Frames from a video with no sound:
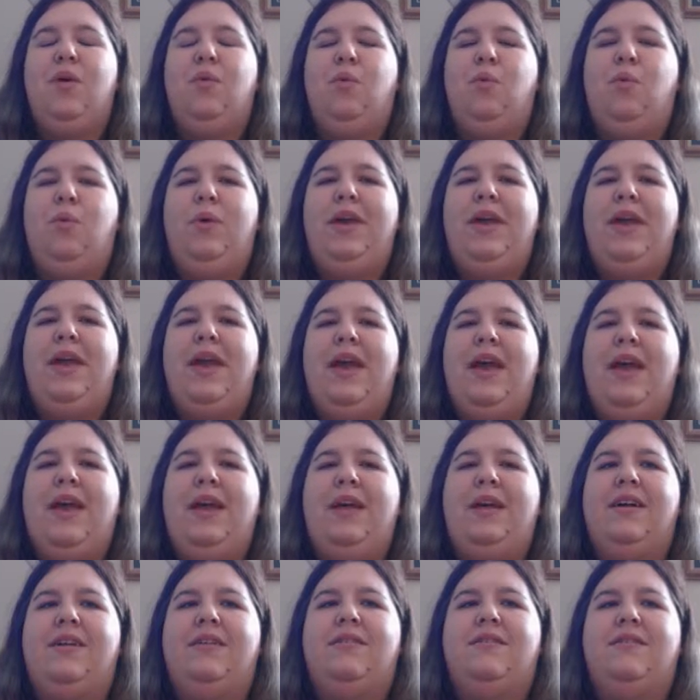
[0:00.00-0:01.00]
we
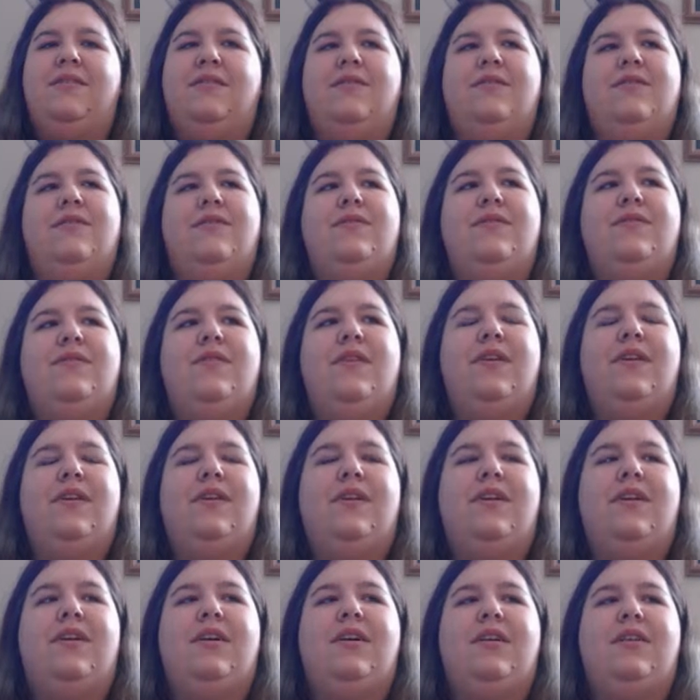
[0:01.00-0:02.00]

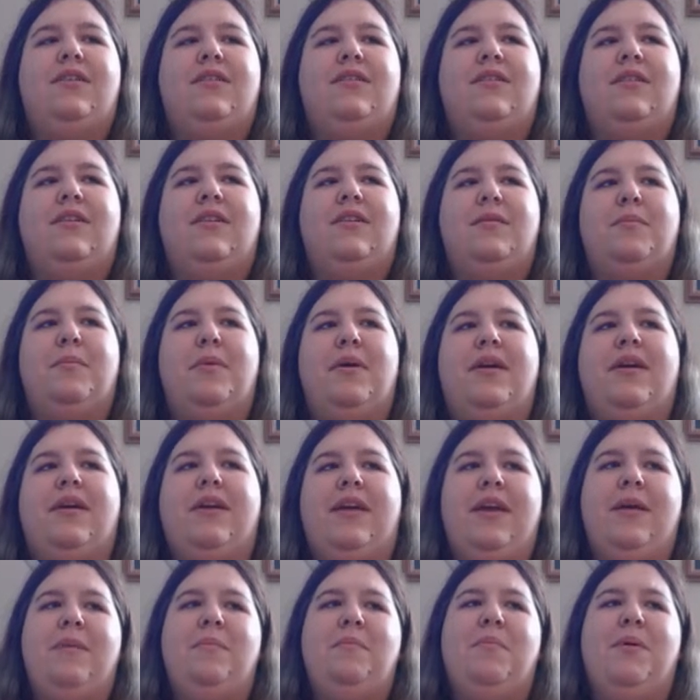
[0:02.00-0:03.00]
have, it's not the
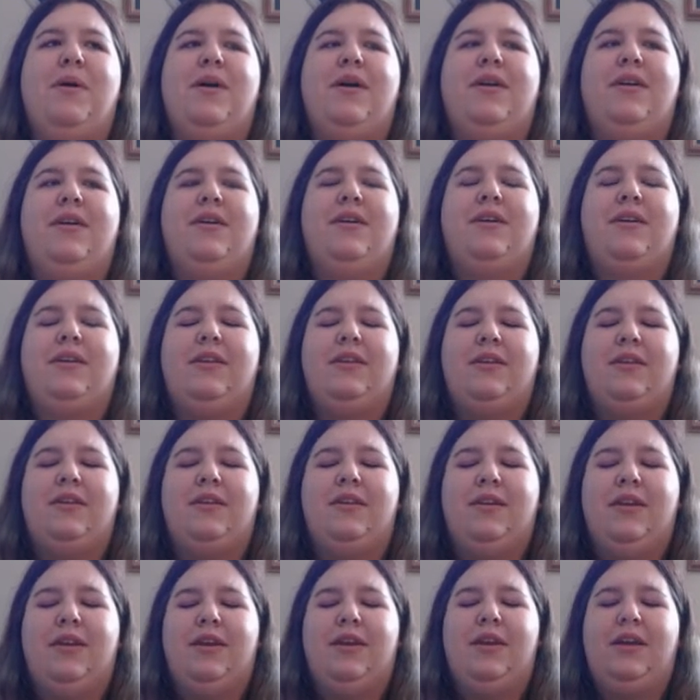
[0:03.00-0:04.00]
parakeet part.
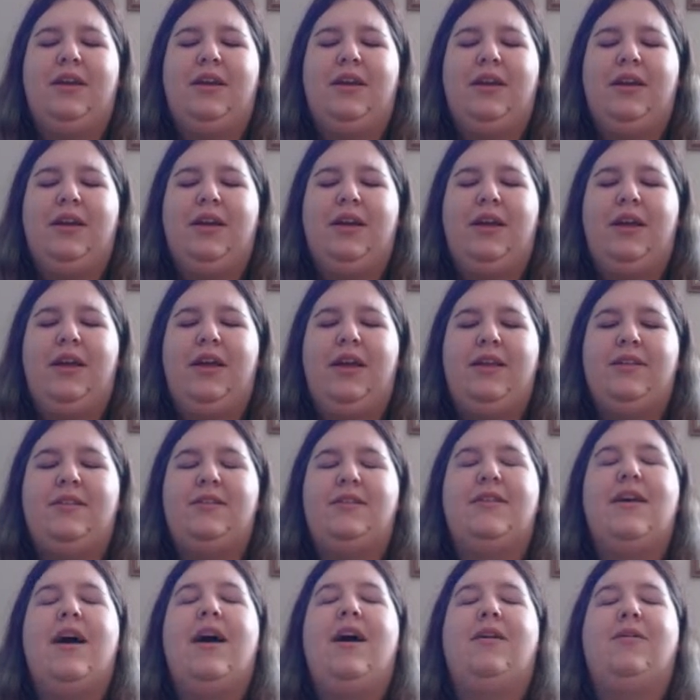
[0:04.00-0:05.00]
It's,
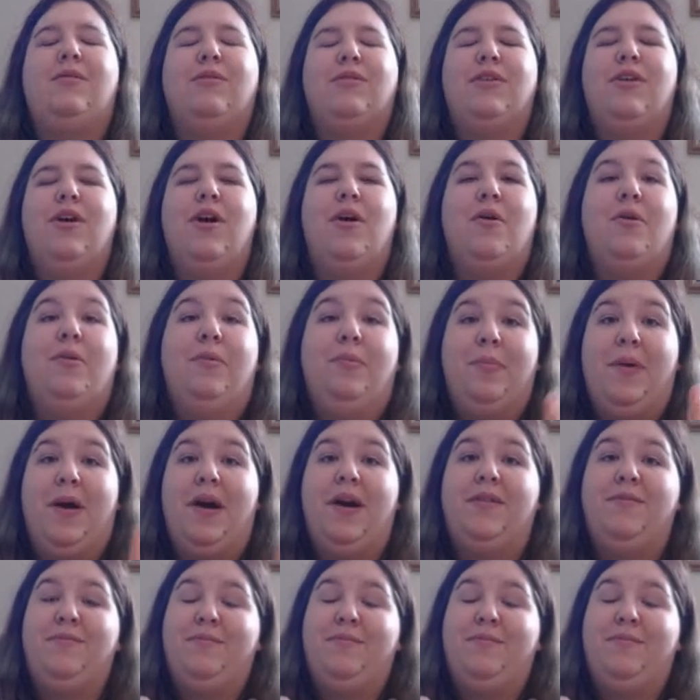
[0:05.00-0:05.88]
cone part.